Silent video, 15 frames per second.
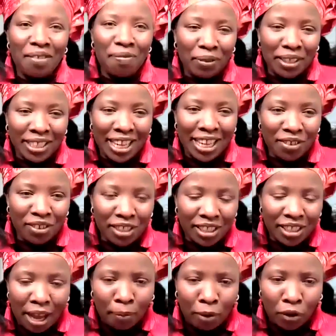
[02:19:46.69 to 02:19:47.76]
Pastor Lucy,
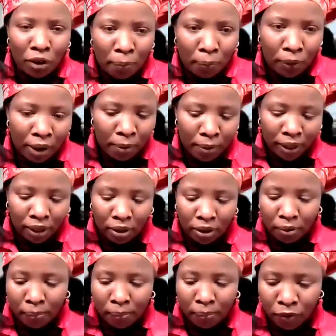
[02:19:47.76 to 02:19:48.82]
I'm going to pray, but
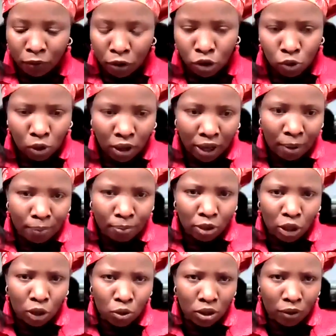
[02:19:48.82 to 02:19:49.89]
my voice will come
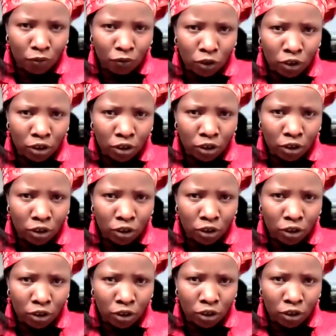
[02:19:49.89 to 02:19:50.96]
through the phone.
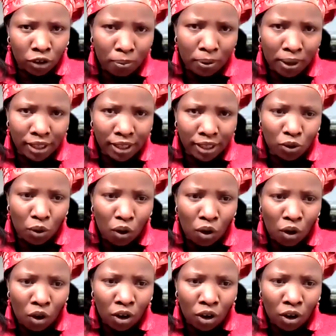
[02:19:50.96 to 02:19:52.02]
God bless you
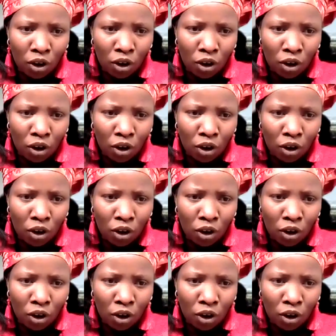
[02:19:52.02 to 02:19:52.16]
all.